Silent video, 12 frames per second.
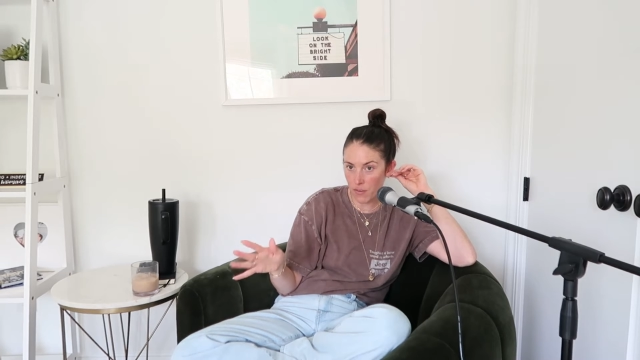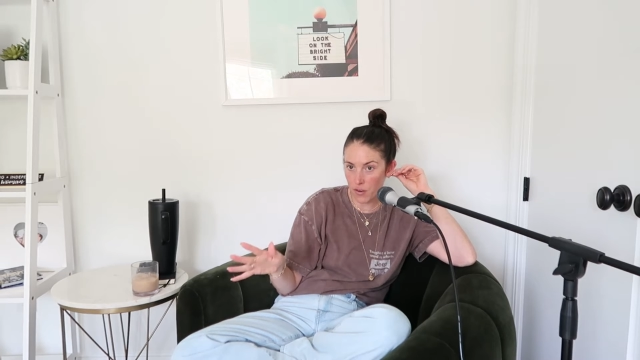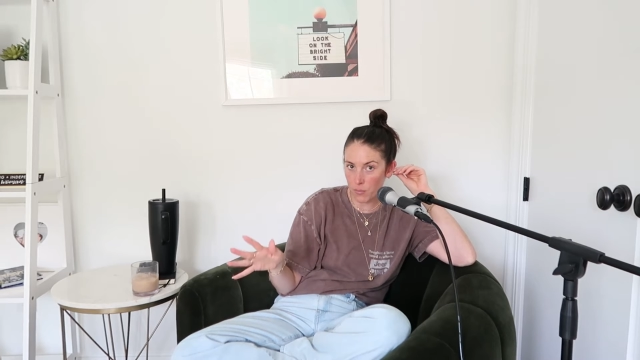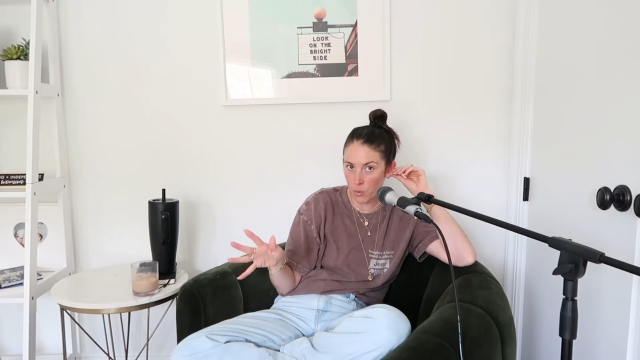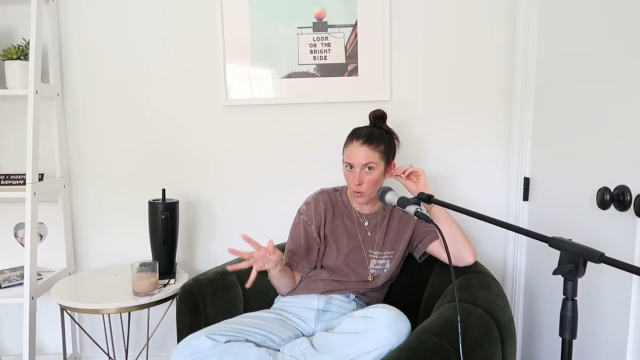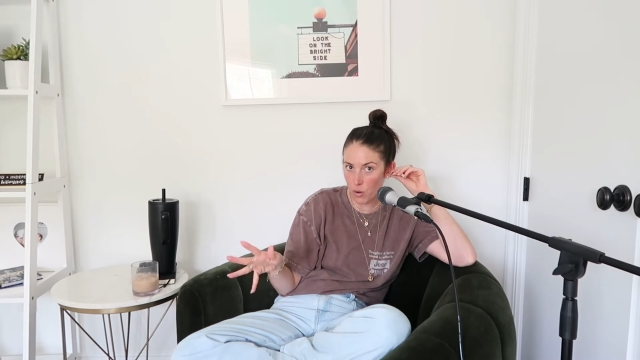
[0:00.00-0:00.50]

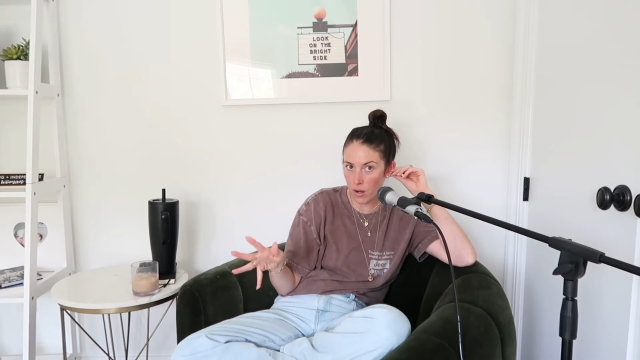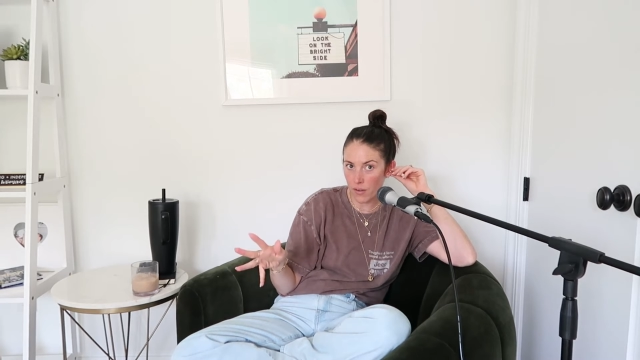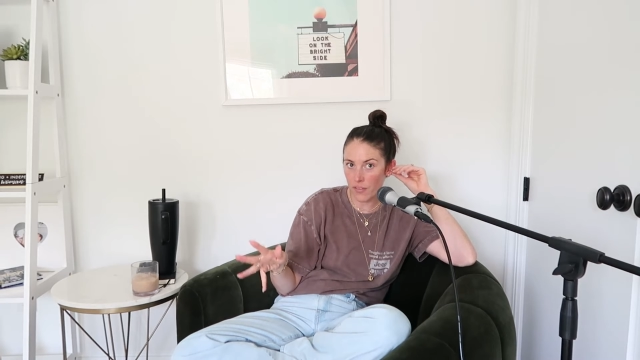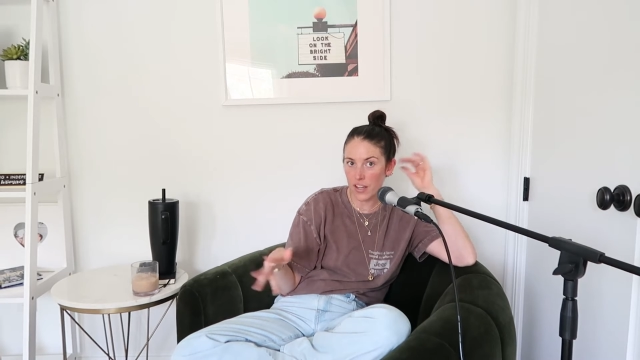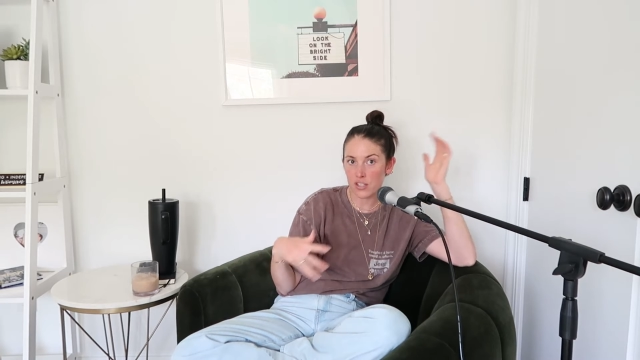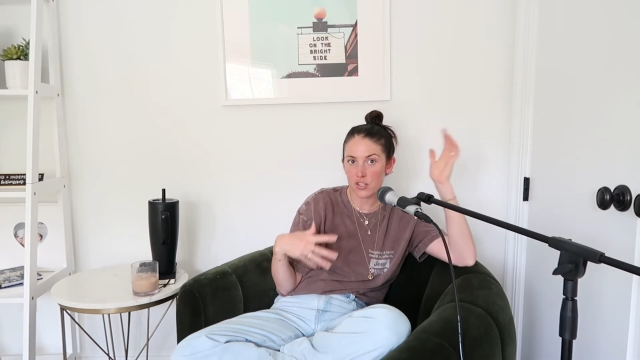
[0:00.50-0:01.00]
more of
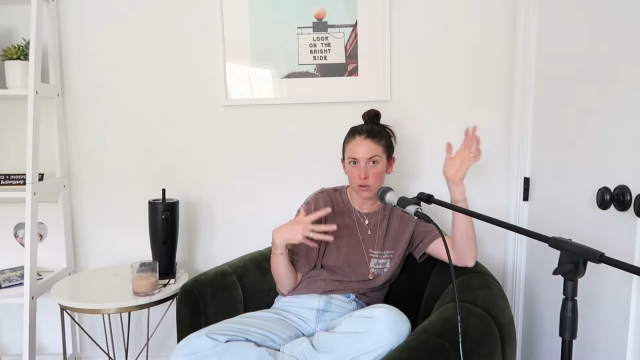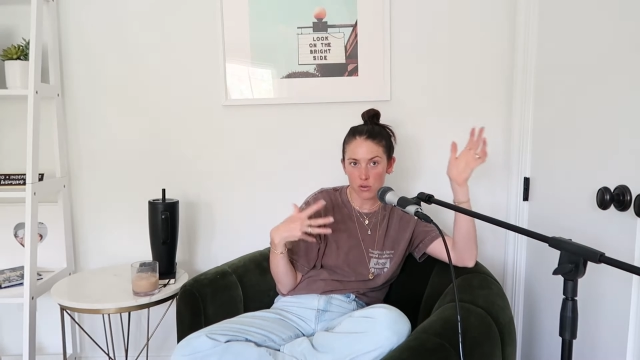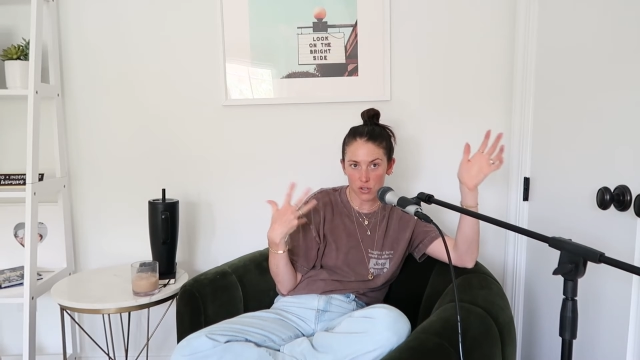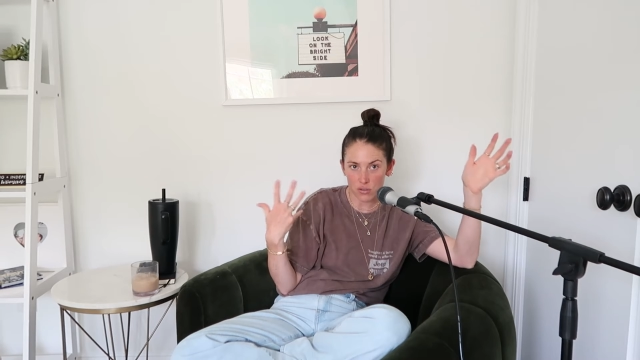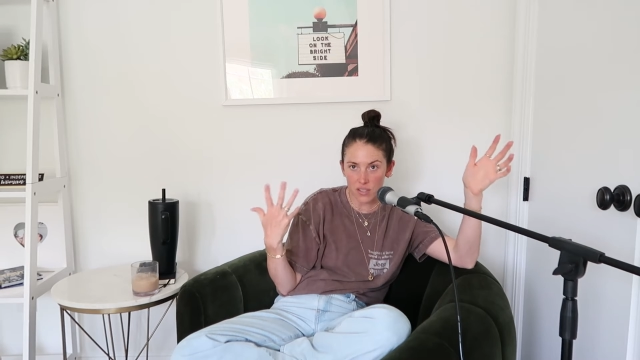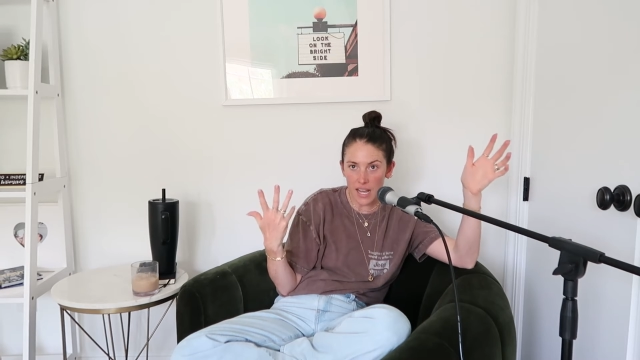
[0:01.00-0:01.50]
a social
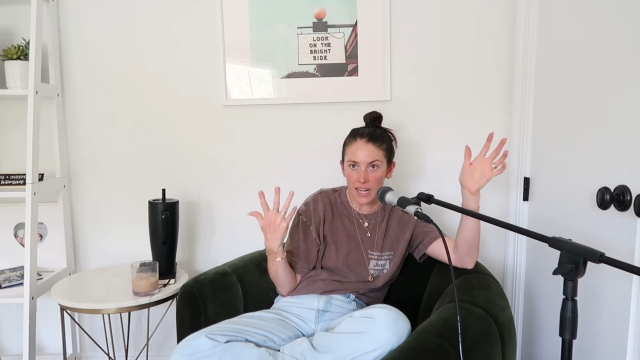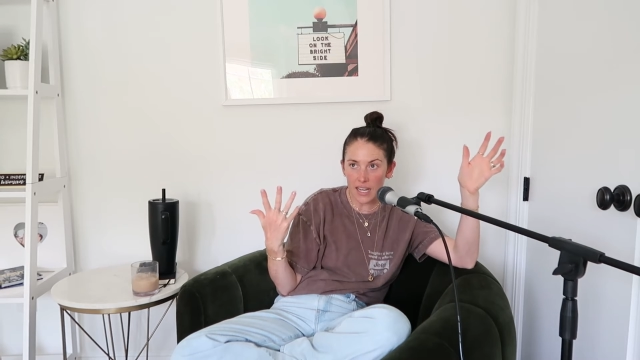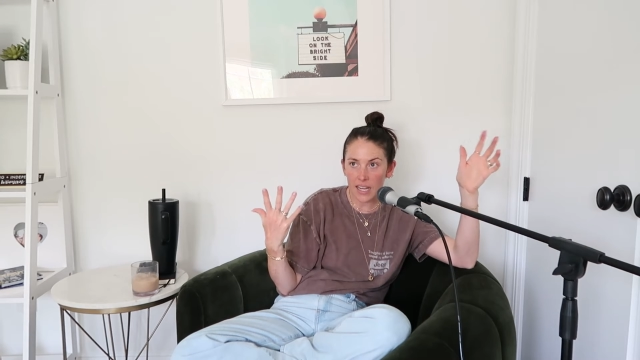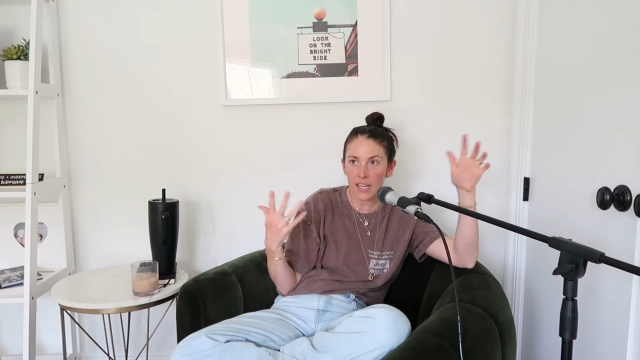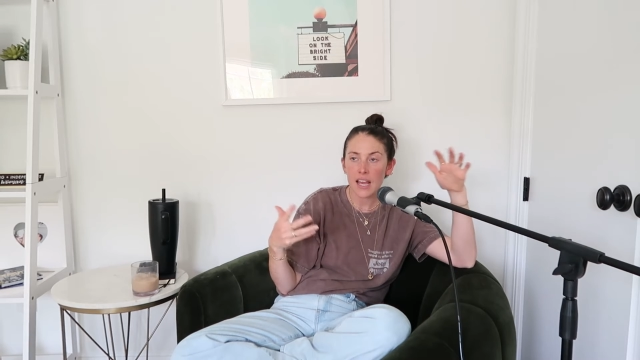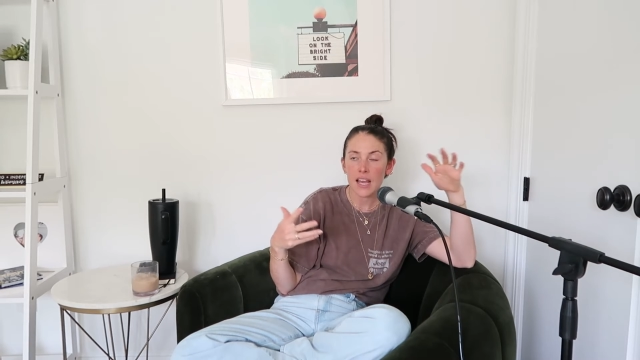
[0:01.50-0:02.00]
setting,
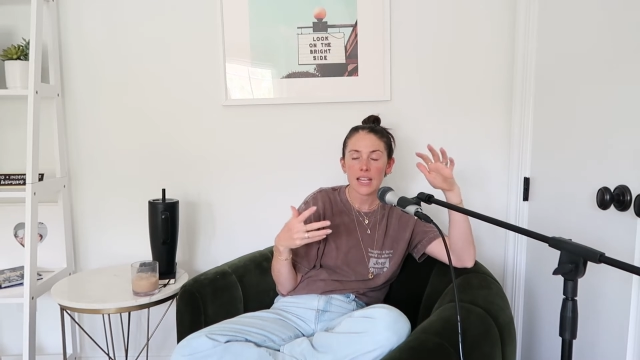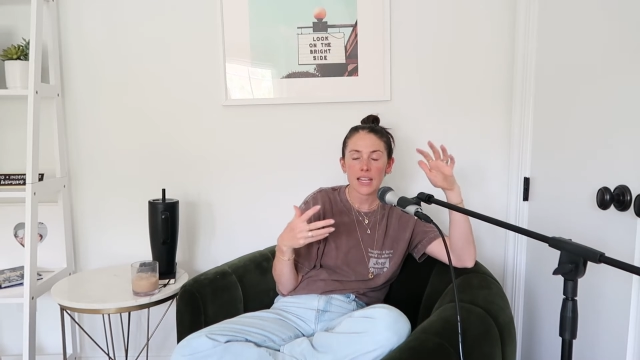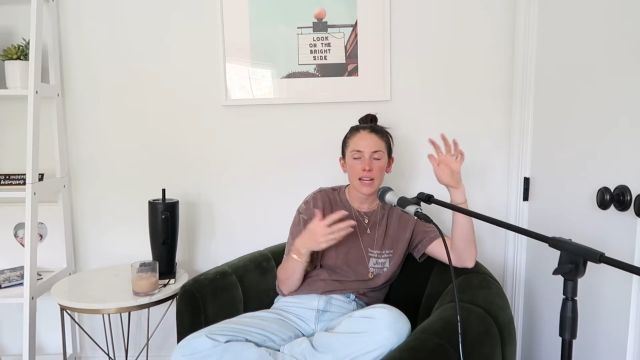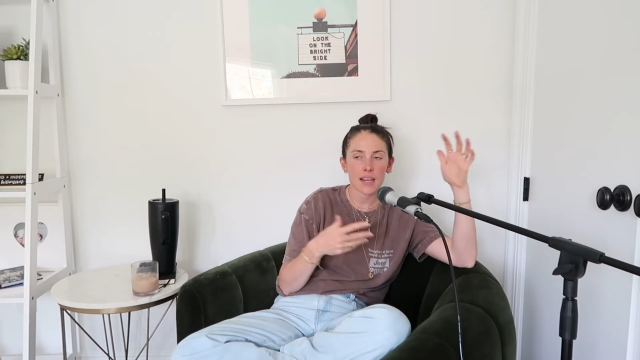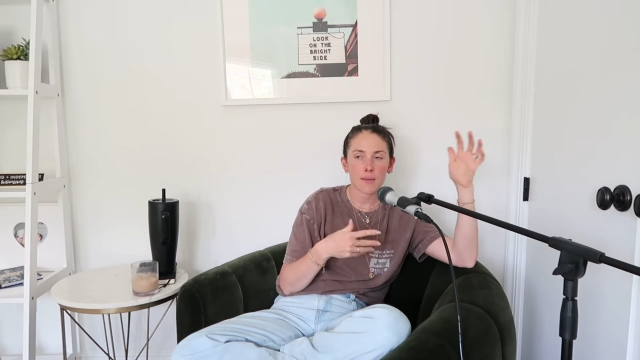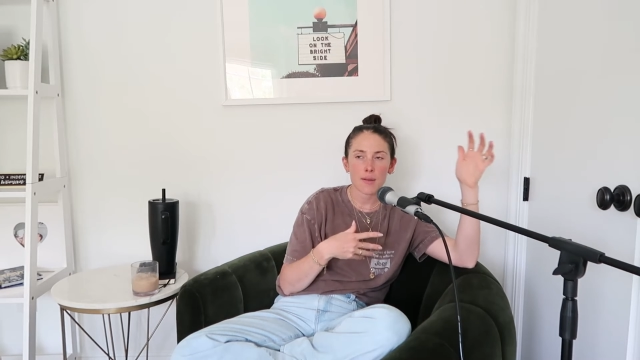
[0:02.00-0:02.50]

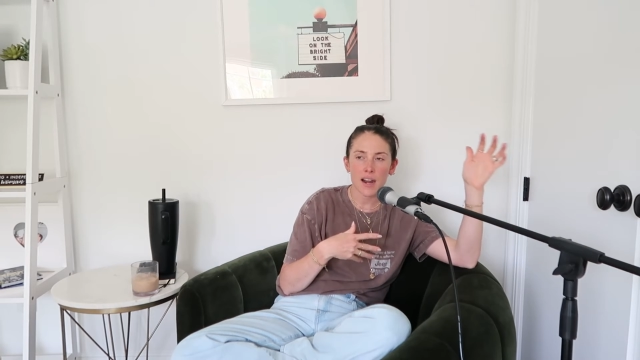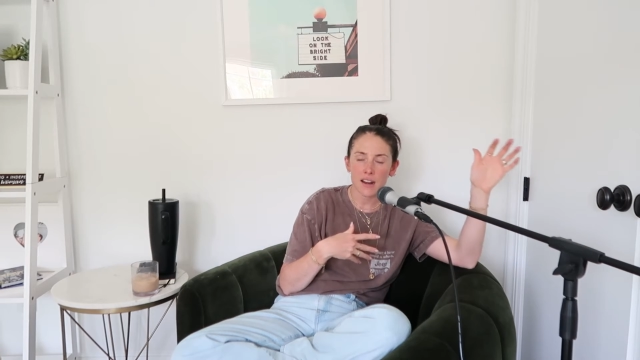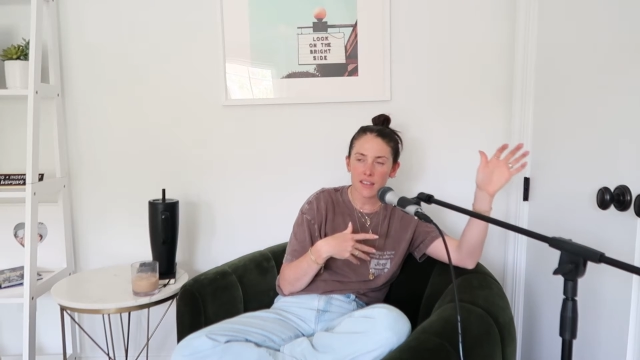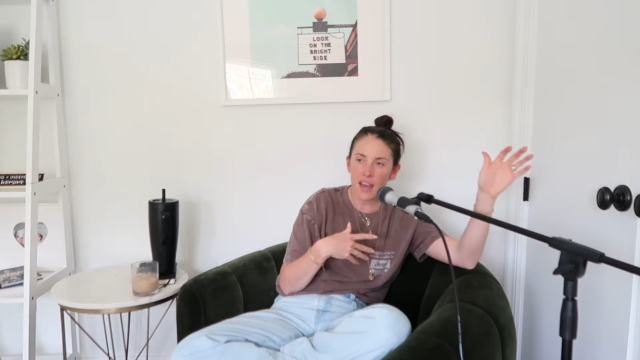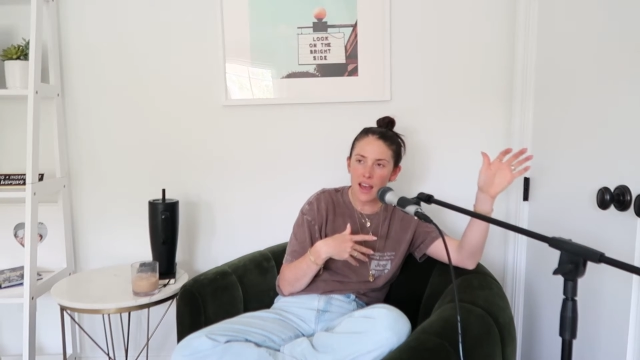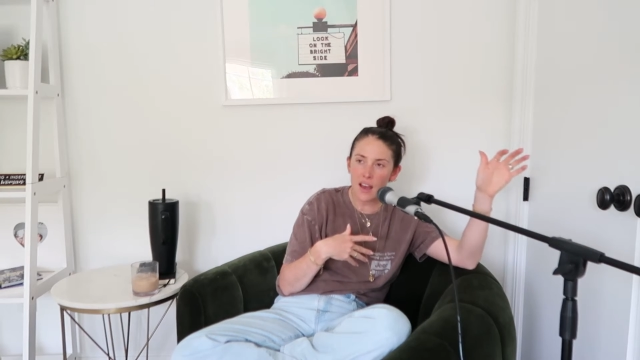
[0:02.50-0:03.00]
getting him out of the
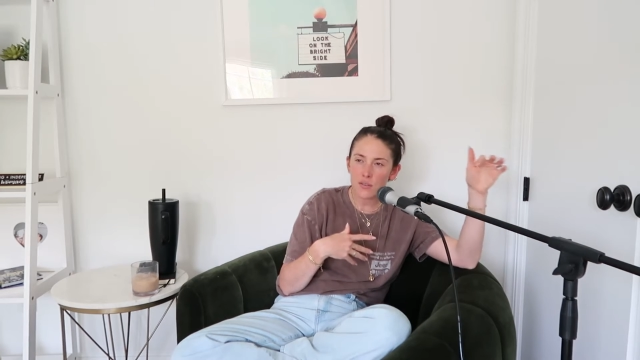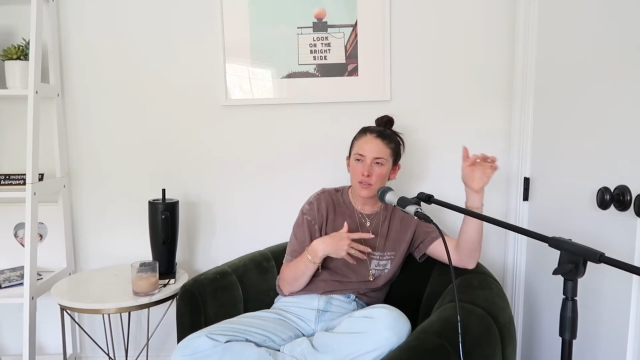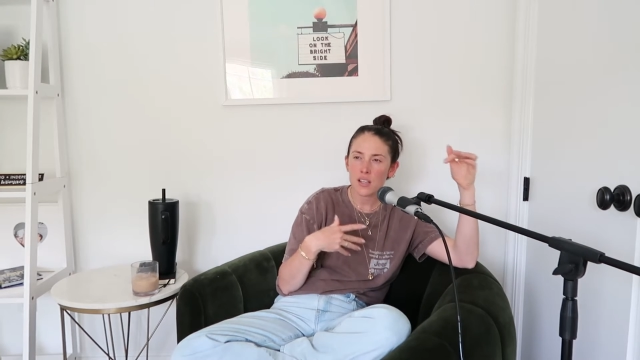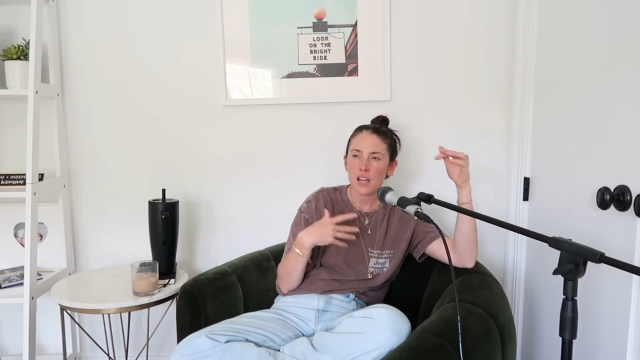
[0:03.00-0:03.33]
house,